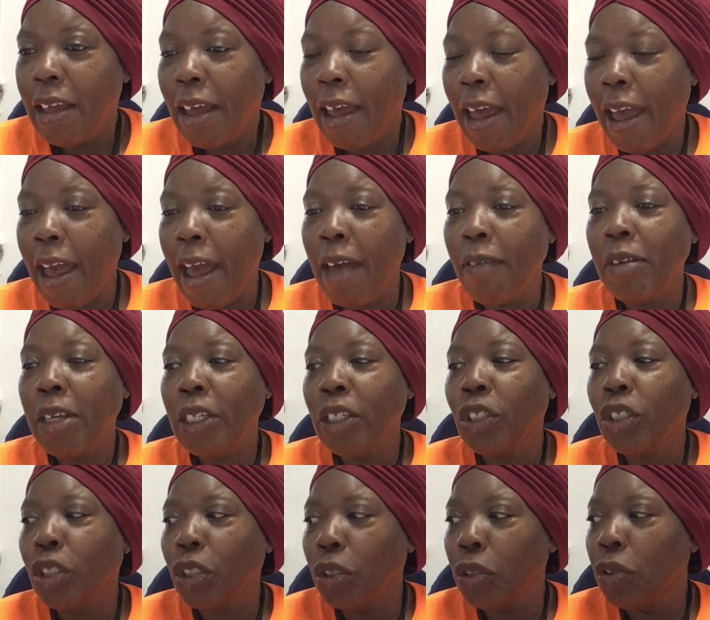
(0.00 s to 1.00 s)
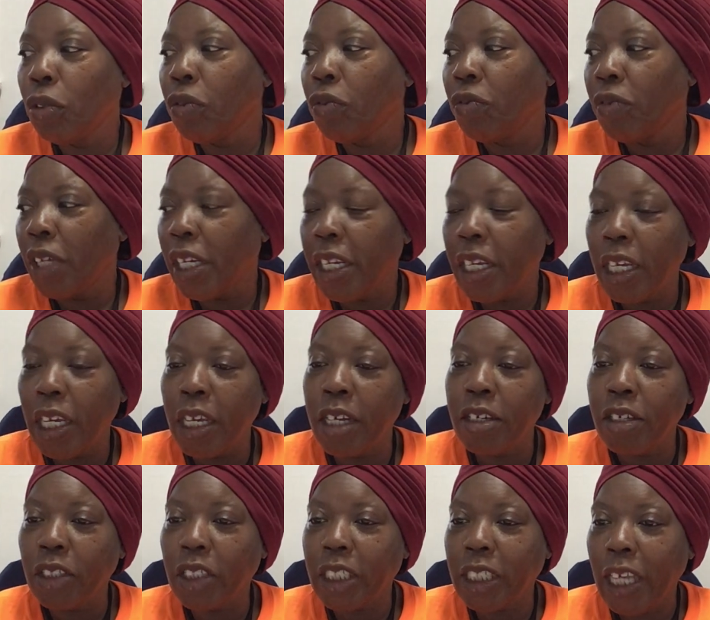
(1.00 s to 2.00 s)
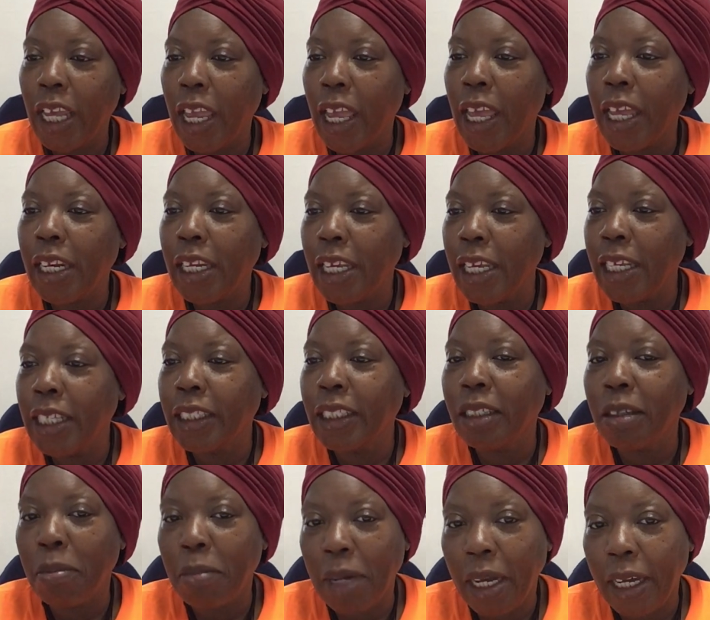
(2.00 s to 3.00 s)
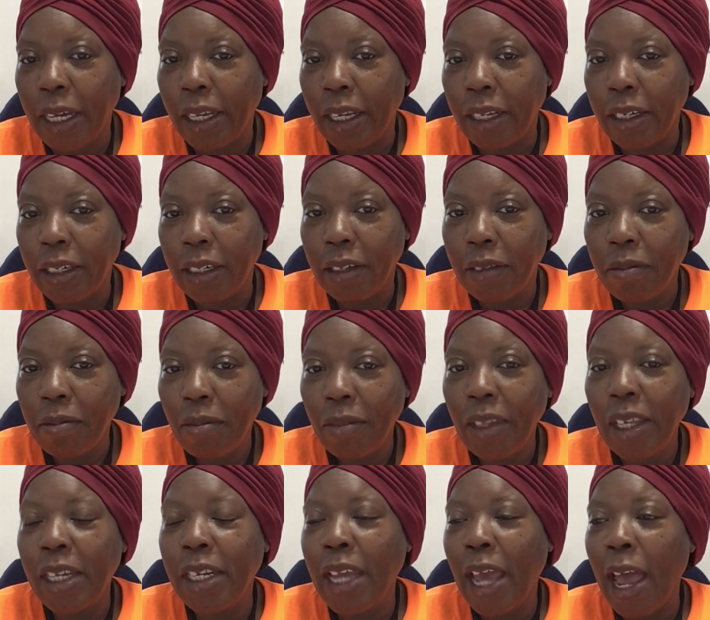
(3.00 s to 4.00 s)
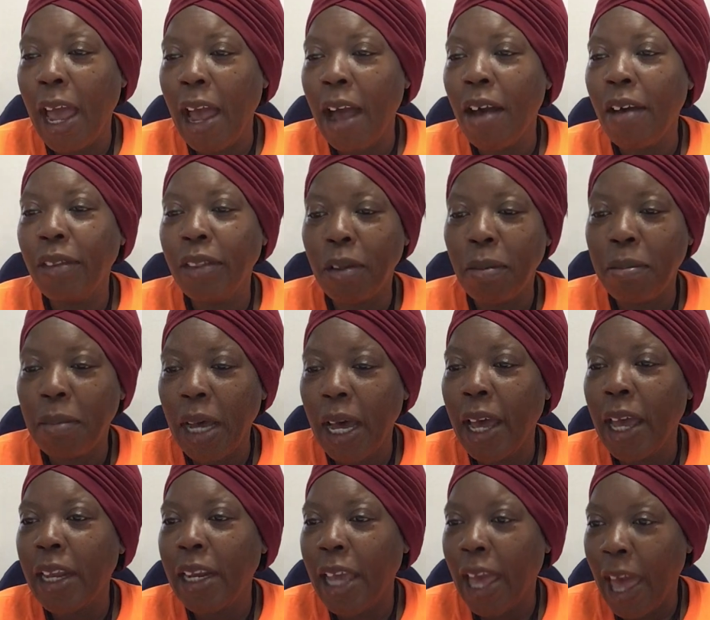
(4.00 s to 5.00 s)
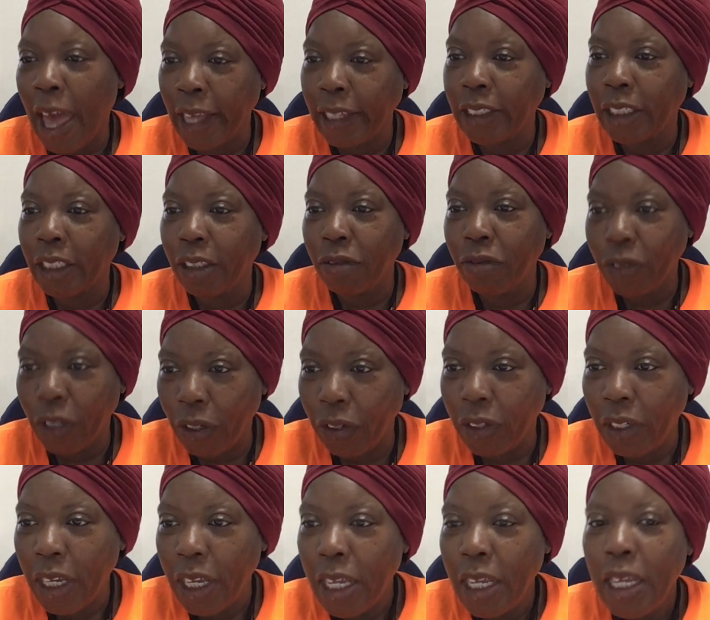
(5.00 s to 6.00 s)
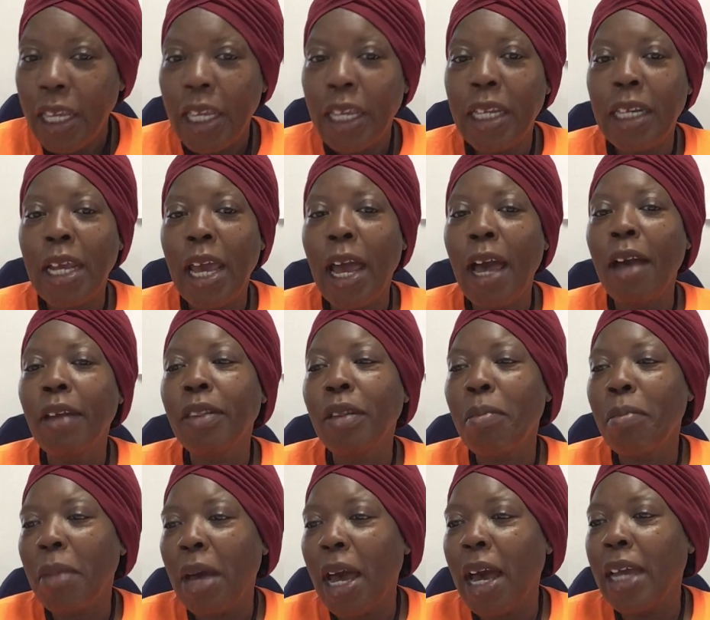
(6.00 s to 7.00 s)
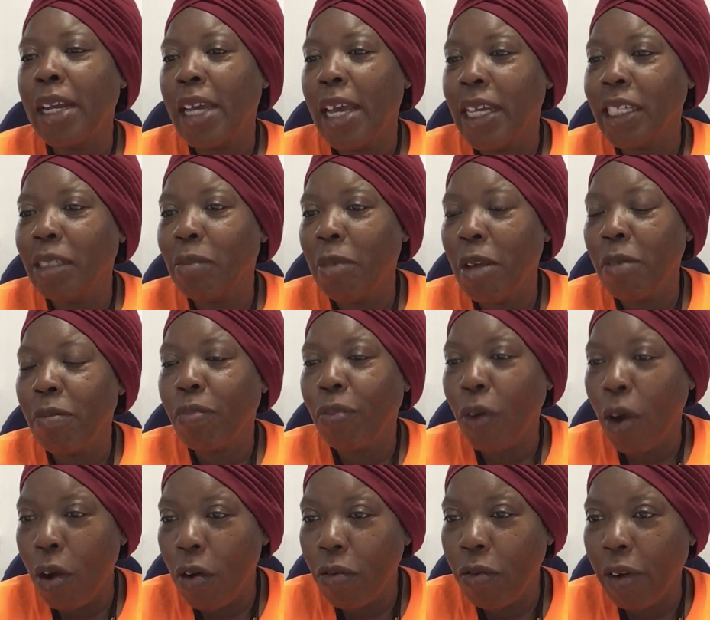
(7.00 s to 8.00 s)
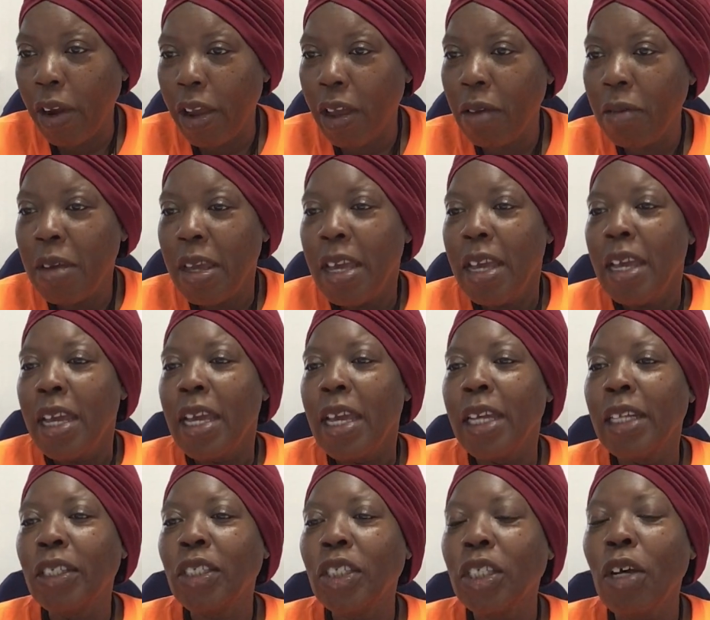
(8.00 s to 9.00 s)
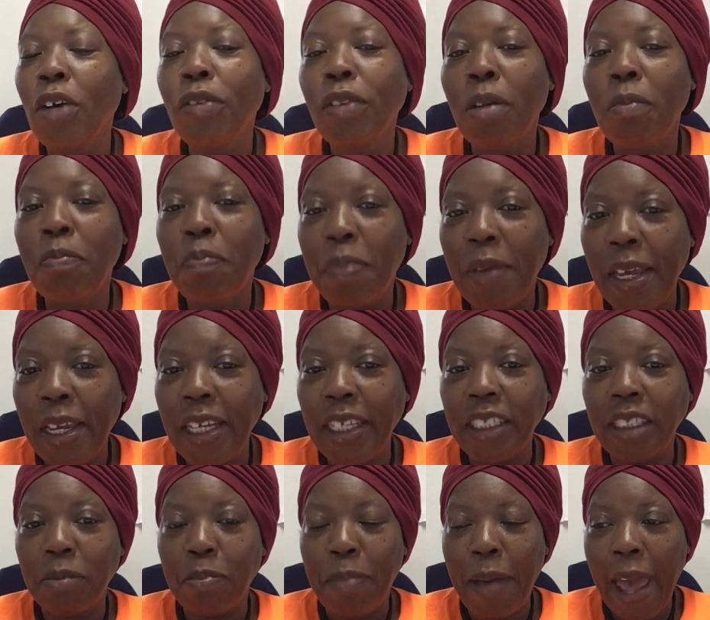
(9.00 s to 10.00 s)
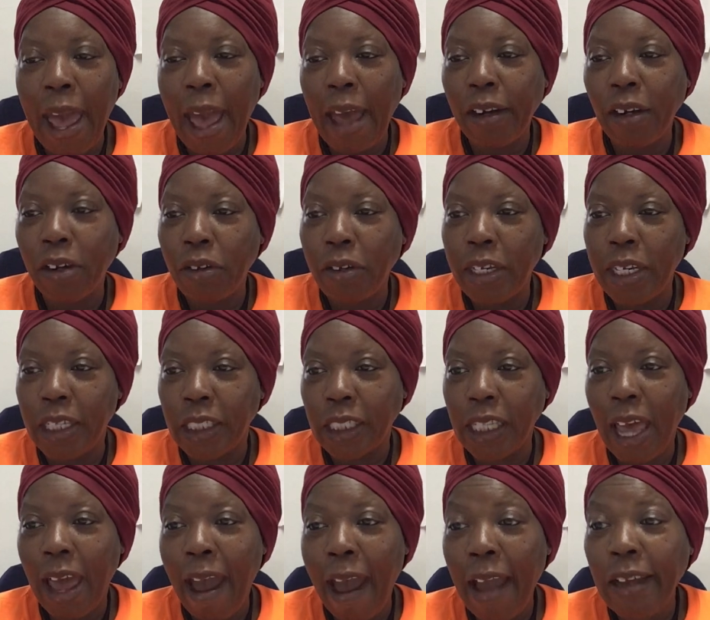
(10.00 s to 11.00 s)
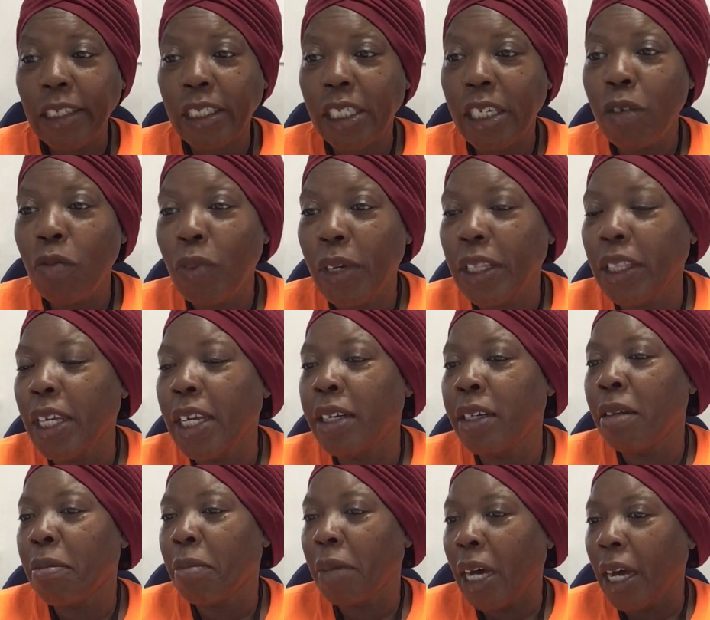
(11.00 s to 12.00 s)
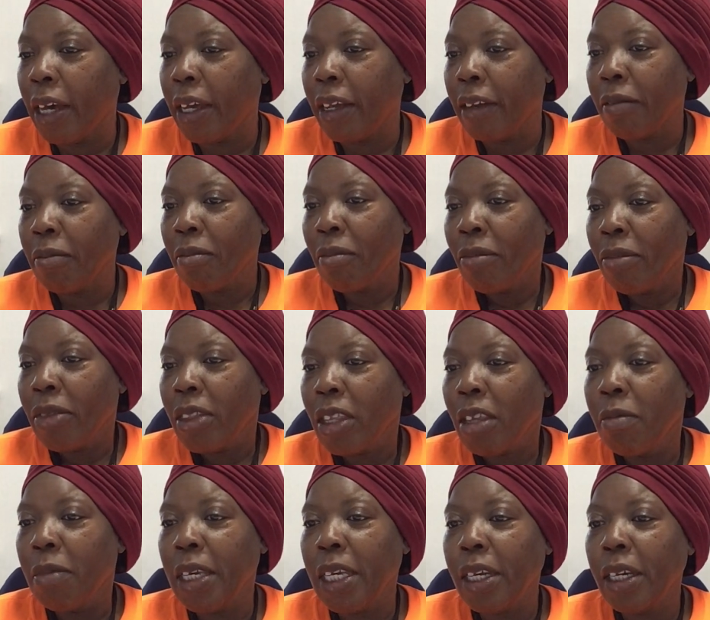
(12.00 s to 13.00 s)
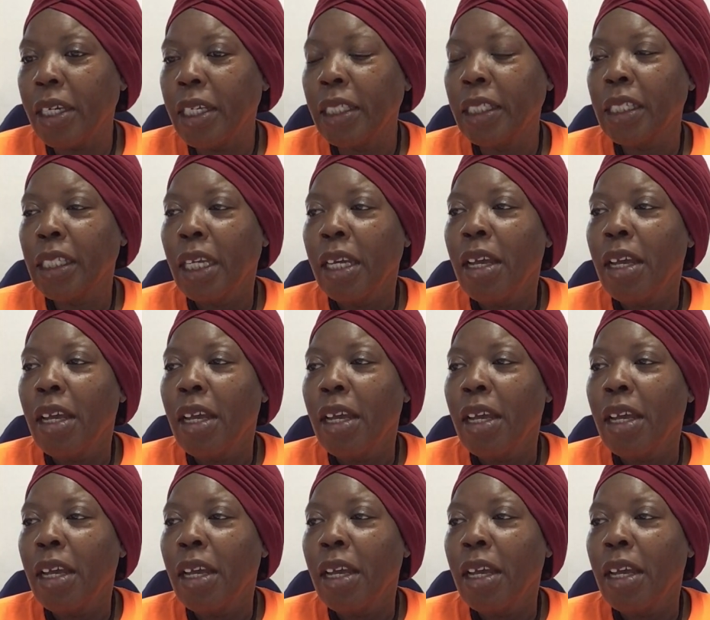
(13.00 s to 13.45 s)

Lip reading: having to really understand is the mind and how the mind actually works and how the mind has been programmed. And so the biggest battle is actually within the mind, because